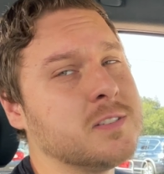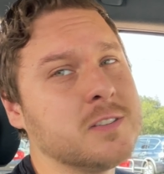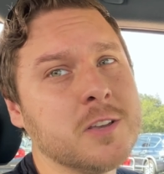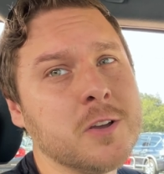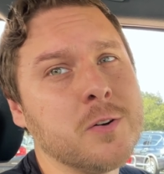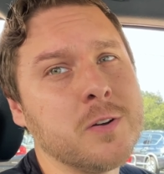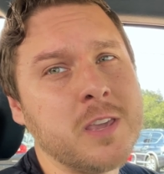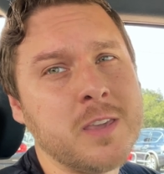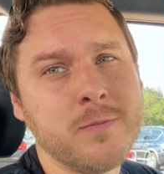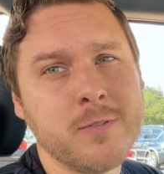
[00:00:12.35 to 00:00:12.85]

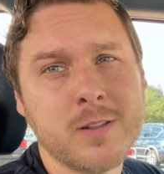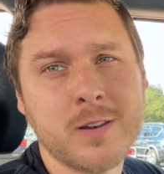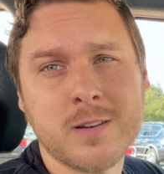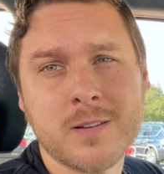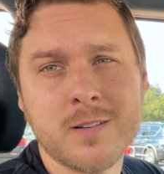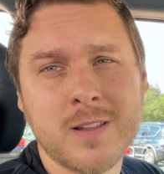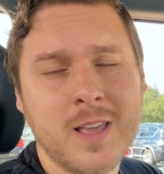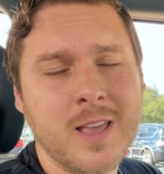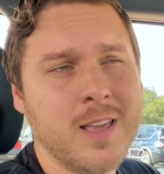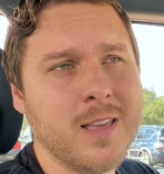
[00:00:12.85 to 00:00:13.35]
So
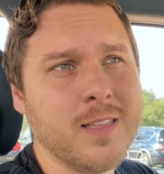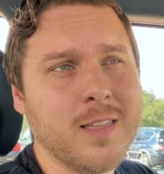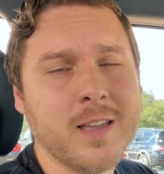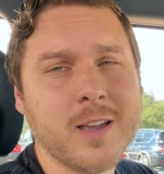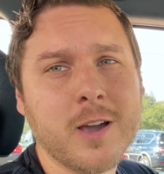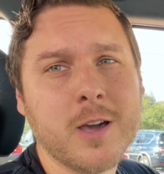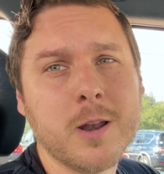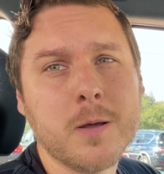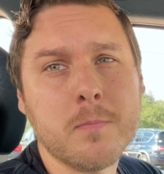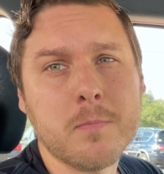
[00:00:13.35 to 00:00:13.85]
even
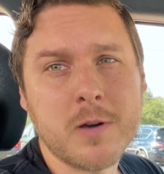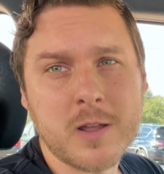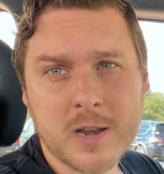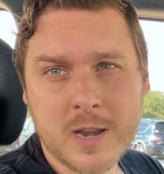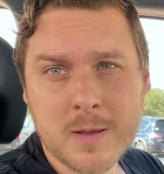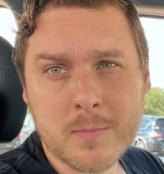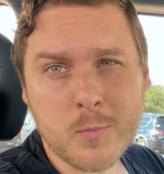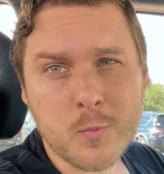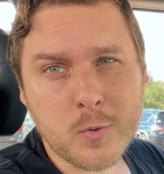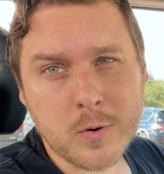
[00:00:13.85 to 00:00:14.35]
like on a
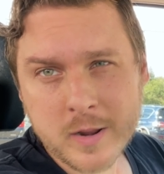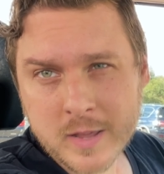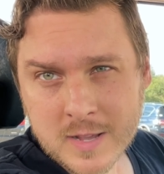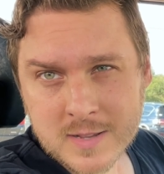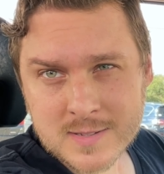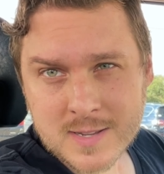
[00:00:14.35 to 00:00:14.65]
Monday morning,